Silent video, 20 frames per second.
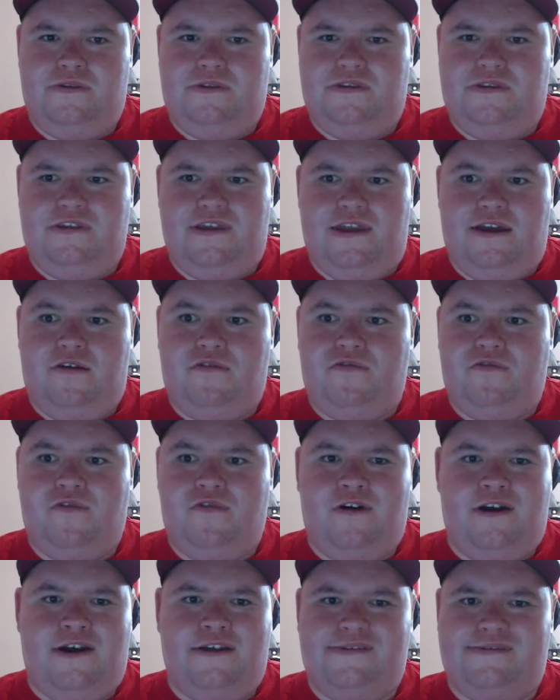
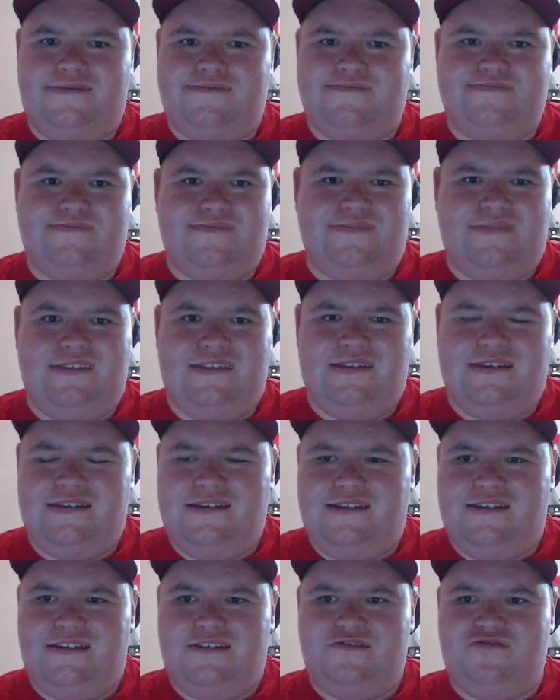downright
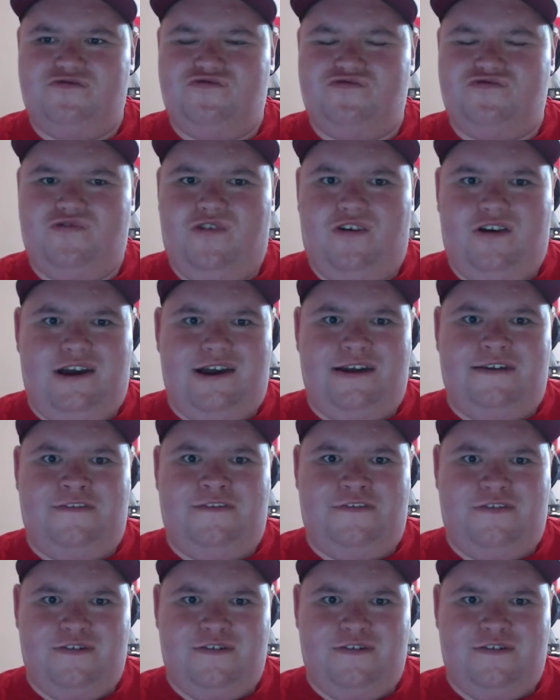drive